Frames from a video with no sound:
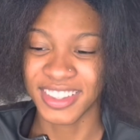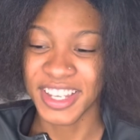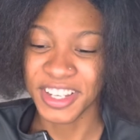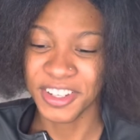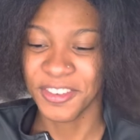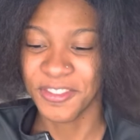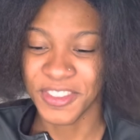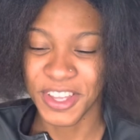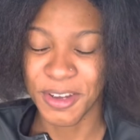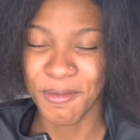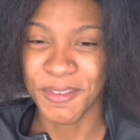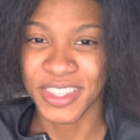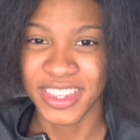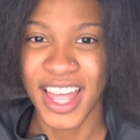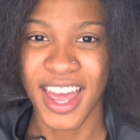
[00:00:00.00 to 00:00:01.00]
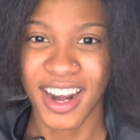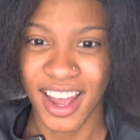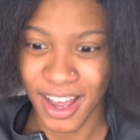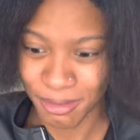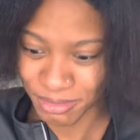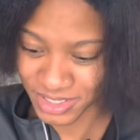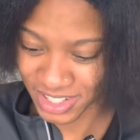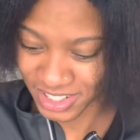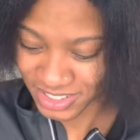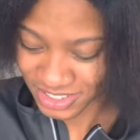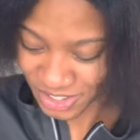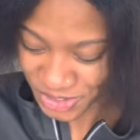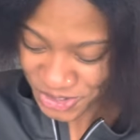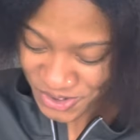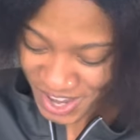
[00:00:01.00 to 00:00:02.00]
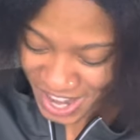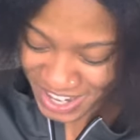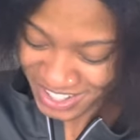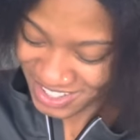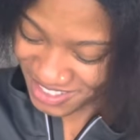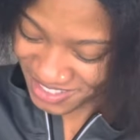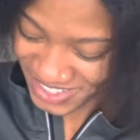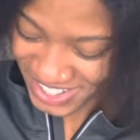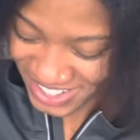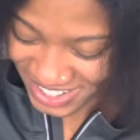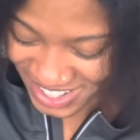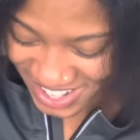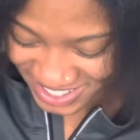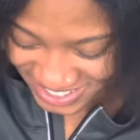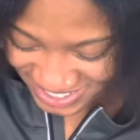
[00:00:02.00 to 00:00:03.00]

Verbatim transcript: think of them with that object. So you gotta get rid of that